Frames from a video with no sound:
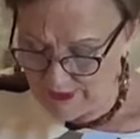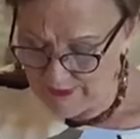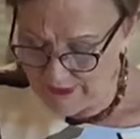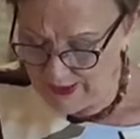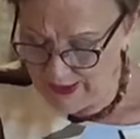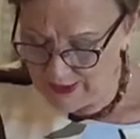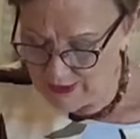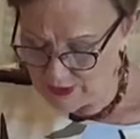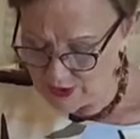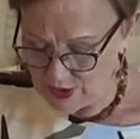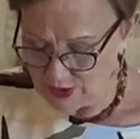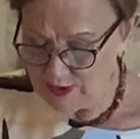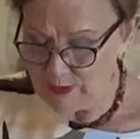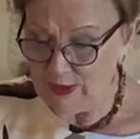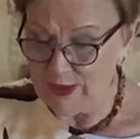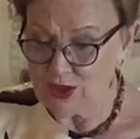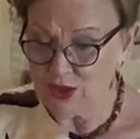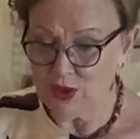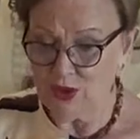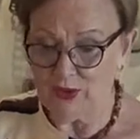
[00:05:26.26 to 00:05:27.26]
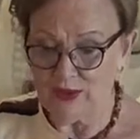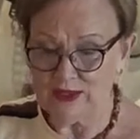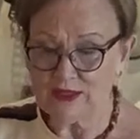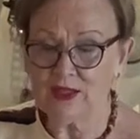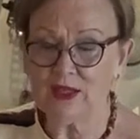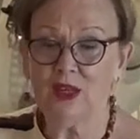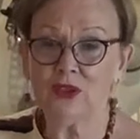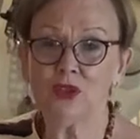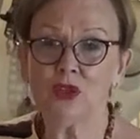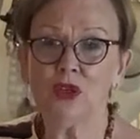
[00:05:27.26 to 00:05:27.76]
then just make sure it's
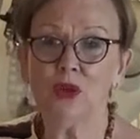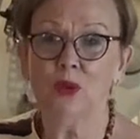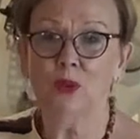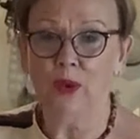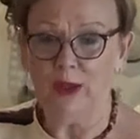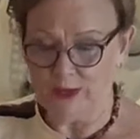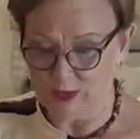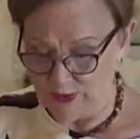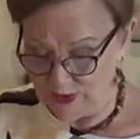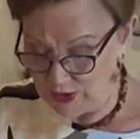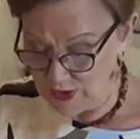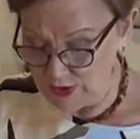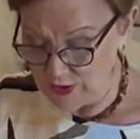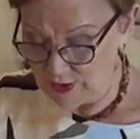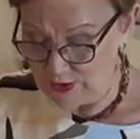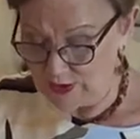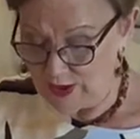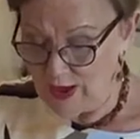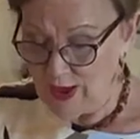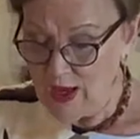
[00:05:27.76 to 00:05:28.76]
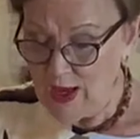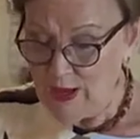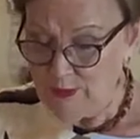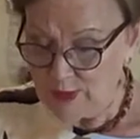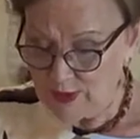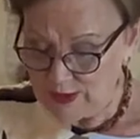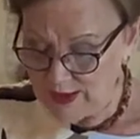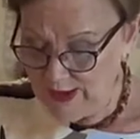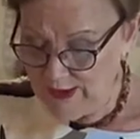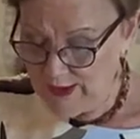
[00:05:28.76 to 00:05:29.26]
not too much when you do it.
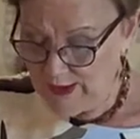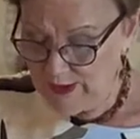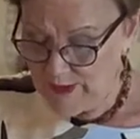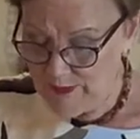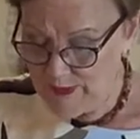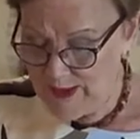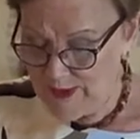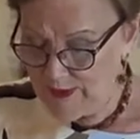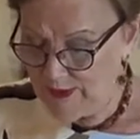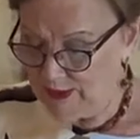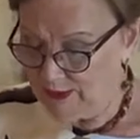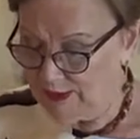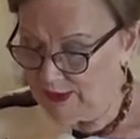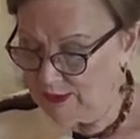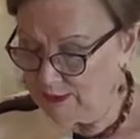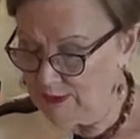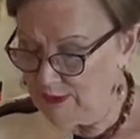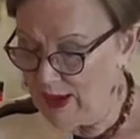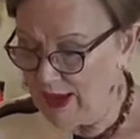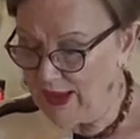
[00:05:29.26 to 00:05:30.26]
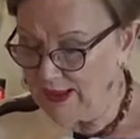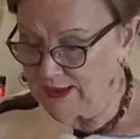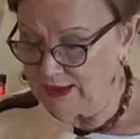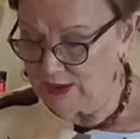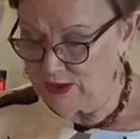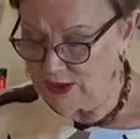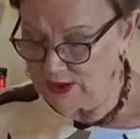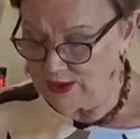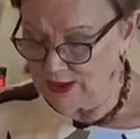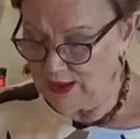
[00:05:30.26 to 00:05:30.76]
But a lot of people are not mad
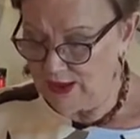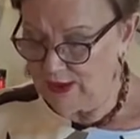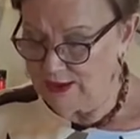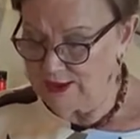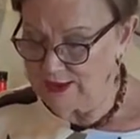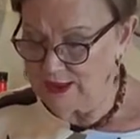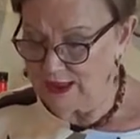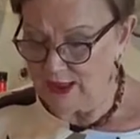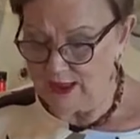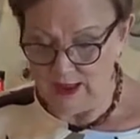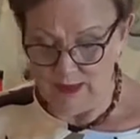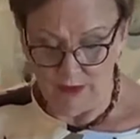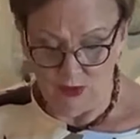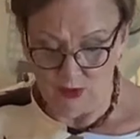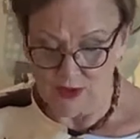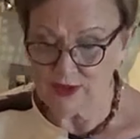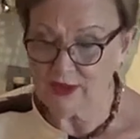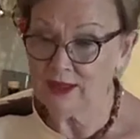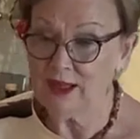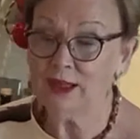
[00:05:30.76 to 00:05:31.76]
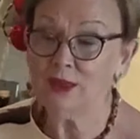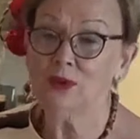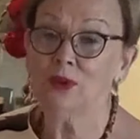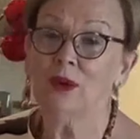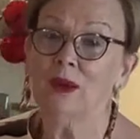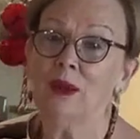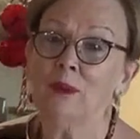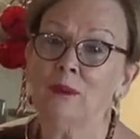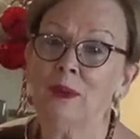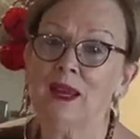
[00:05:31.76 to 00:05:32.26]
into the icing anymore, so that's why
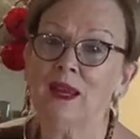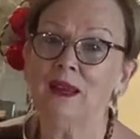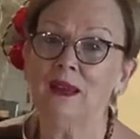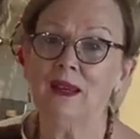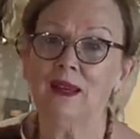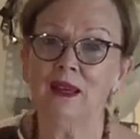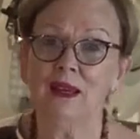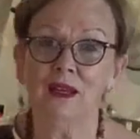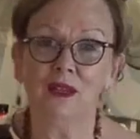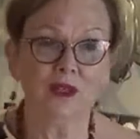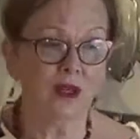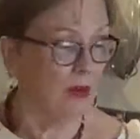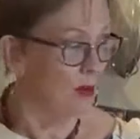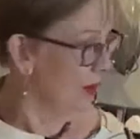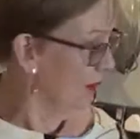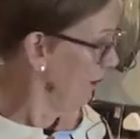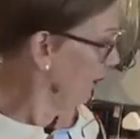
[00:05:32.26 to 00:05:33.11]
I'm making an easier one